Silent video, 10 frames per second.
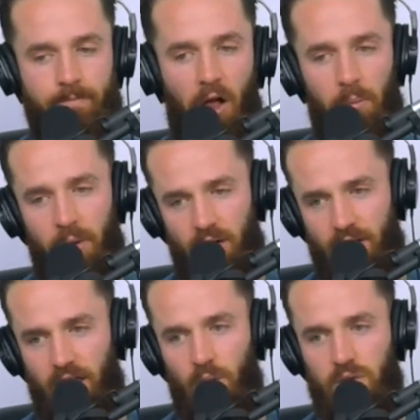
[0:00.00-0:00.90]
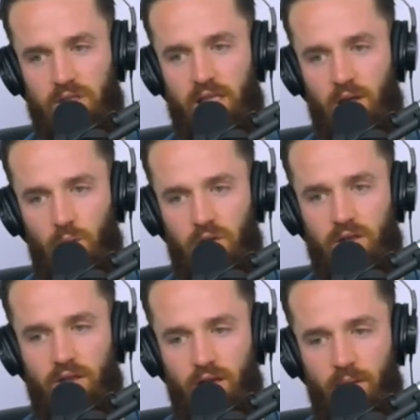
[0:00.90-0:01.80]
Other part of LA was dealing with
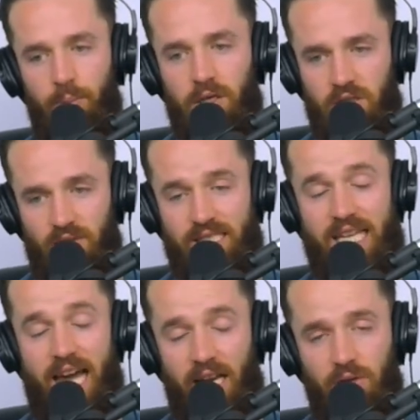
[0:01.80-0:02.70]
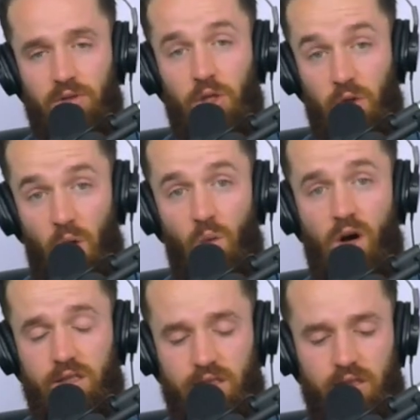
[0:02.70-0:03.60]
a bunch of entitled
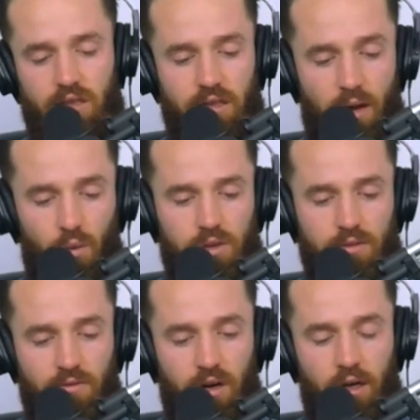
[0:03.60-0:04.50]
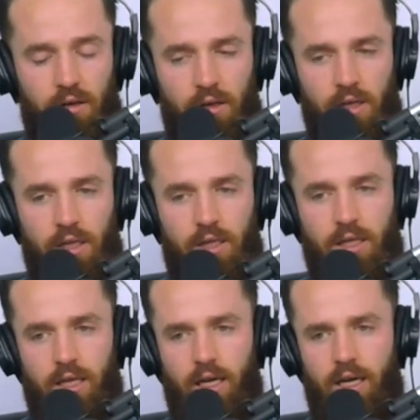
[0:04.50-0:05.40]
you-know-whats. That wasn't fun.
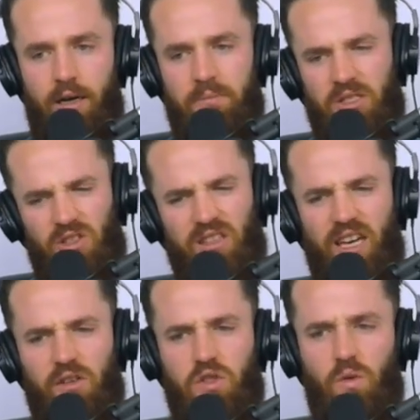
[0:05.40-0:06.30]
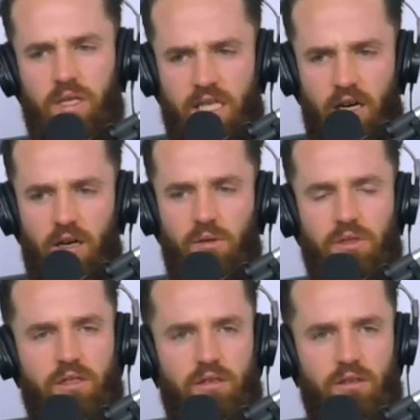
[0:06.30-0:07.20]
And just a lot of stories that I heard. It
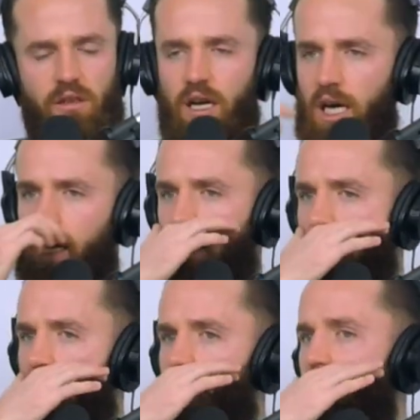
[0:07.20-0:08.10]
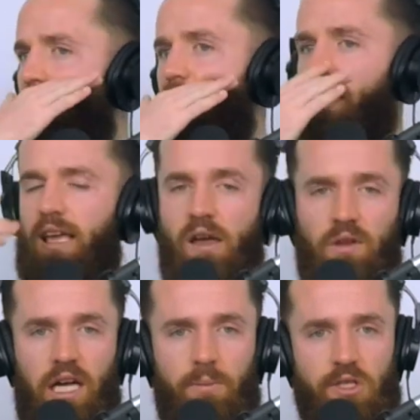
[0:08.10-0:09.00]
was, it gave a
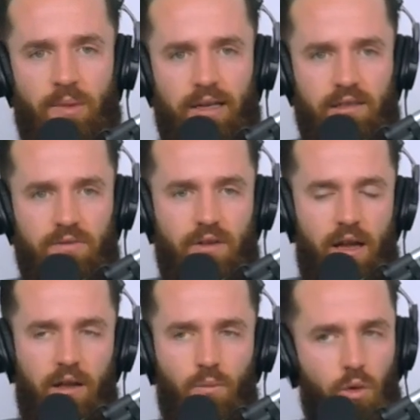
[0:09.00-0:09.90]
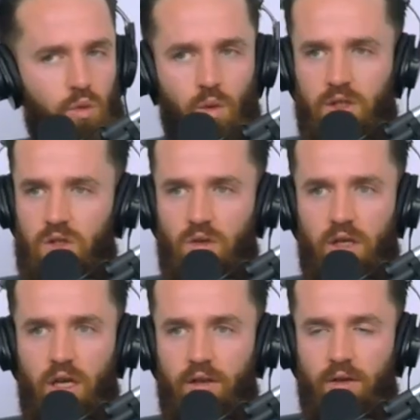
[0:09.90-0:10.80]
lot of perspective. There's one
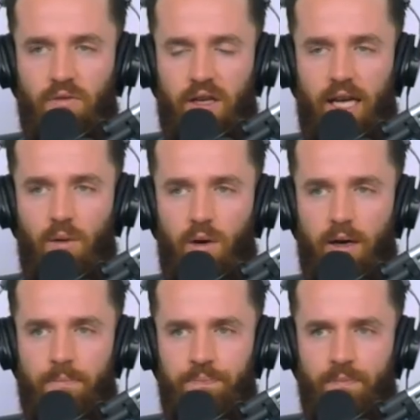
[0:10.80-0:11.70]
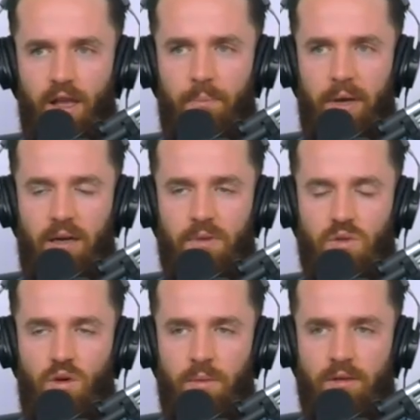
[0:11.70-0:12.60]
story I'll never forget where I pick up
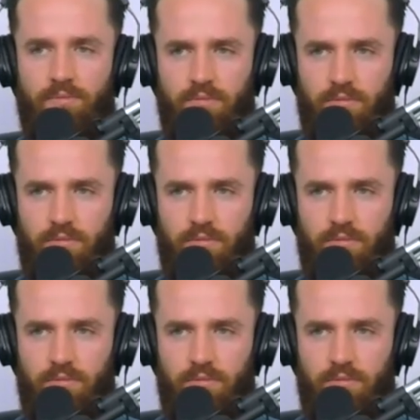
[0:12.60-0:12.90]
this woman.